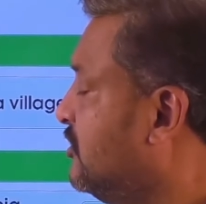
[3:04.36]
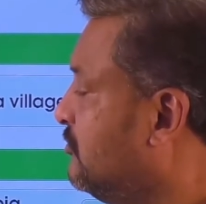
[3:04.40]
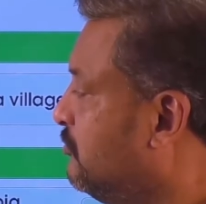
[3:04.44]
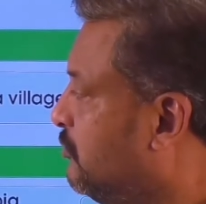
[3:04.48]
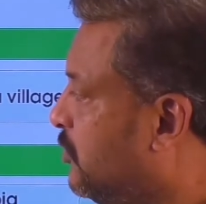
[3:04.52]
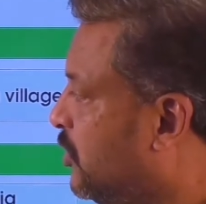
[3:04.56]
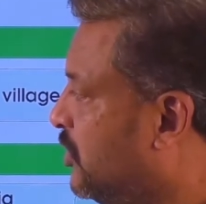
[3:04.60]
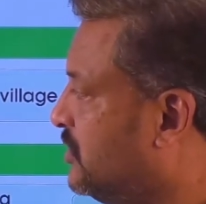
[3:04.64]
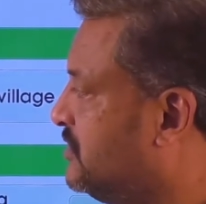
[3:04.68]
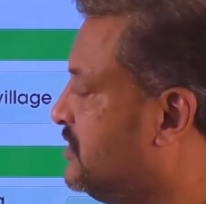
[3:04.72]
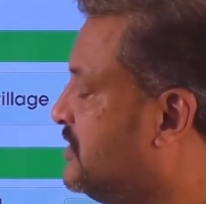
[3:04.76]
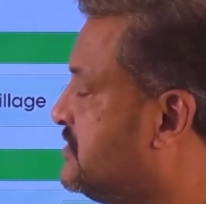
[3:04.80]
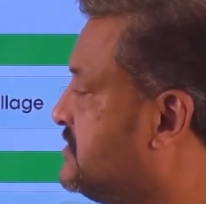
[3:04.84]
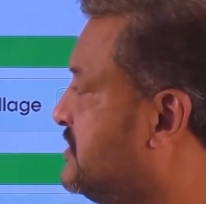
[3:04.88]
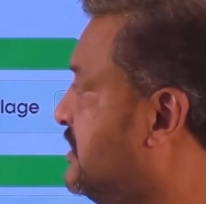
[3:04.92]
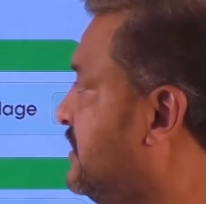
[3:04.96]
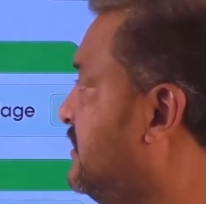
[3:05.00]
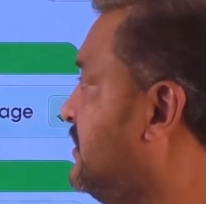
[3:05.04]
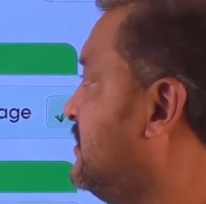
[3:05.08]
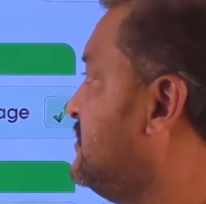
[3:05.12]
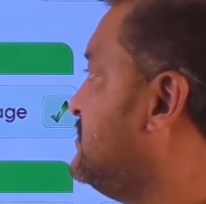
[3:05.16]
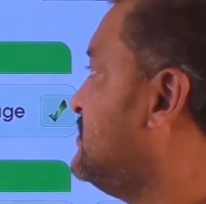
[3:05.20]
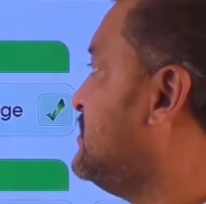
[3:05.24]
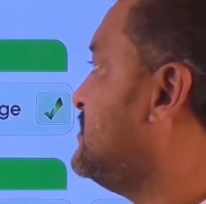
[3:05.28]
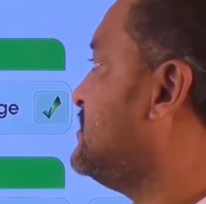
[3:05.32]
both the
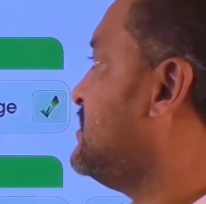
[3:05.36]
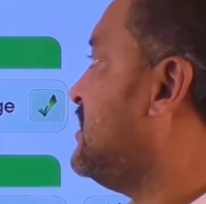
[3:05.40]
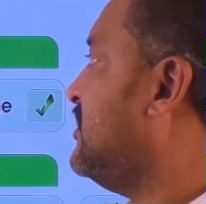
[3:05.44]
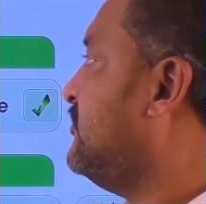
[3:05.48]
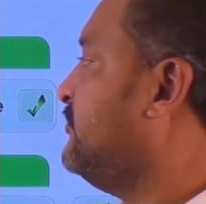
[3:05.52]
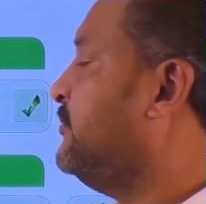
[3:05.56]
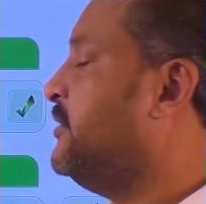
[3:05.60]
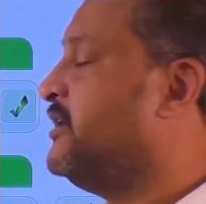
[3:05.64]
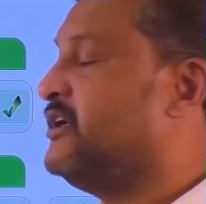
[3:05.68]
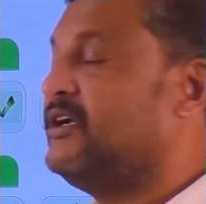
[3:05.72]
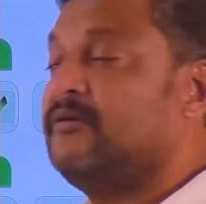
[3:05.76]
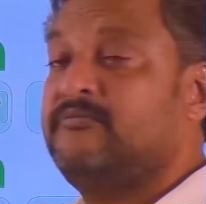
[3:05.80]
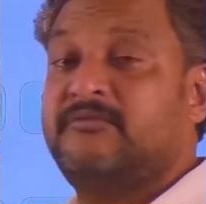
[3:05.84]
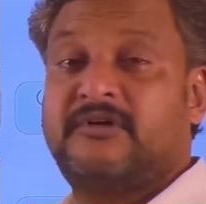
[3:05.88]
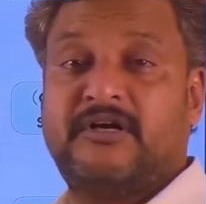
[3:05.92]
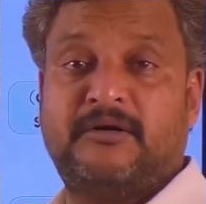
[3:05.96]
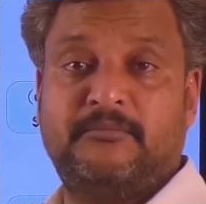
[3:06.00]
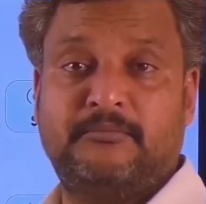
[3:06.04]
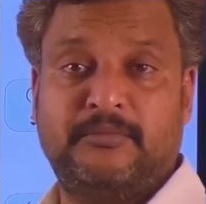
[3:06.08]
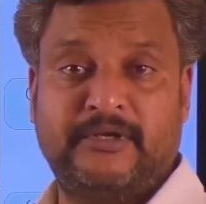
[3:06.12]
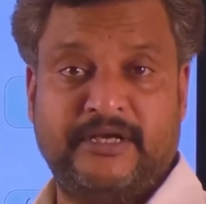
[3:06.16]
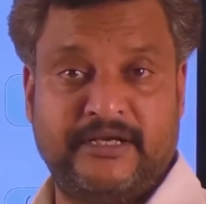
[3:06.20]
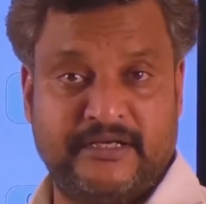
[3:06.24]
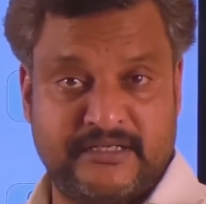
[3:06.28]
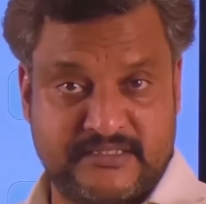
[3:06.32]
sentences have become
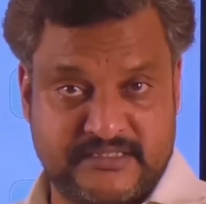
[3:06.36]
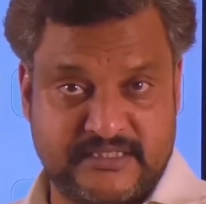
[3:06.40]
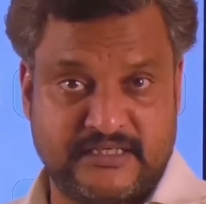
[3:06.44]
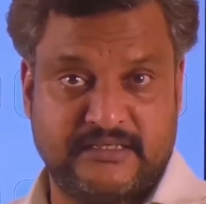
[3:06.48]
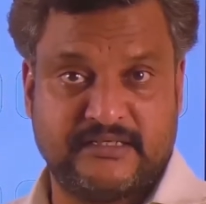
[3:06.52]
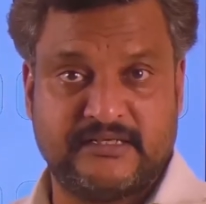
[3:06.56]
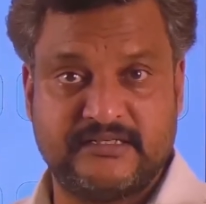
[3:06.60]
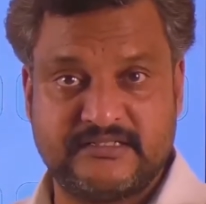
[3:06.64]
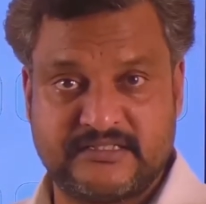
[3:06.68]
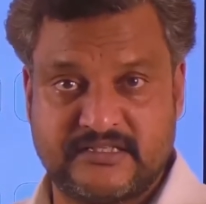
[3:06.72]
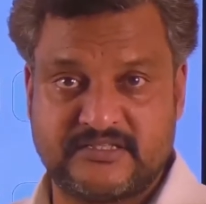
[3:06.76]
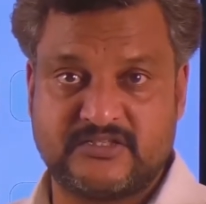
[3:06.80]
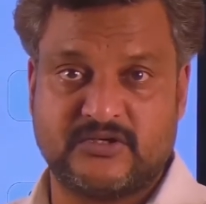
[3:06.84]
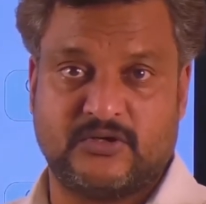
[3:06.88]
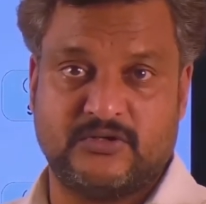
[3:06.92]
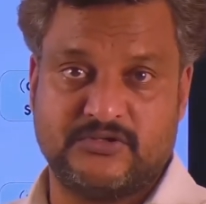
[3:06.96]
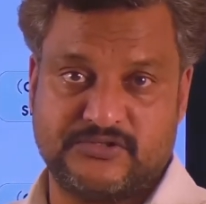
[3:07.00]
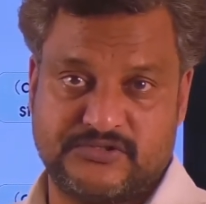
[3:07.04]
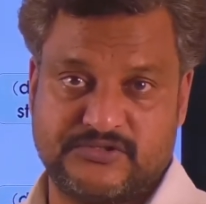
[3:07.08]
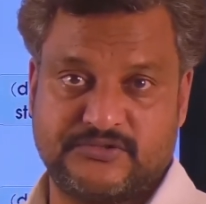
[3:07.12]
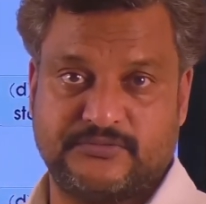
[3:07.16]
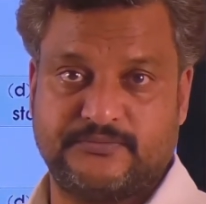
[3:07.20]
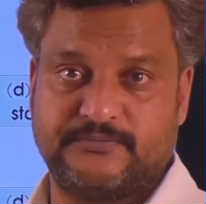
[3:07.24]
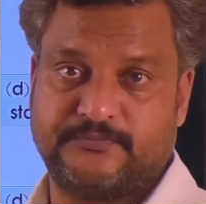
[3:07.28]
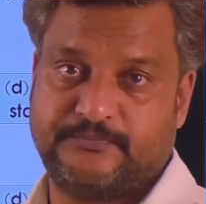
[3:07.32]
complete sentences also,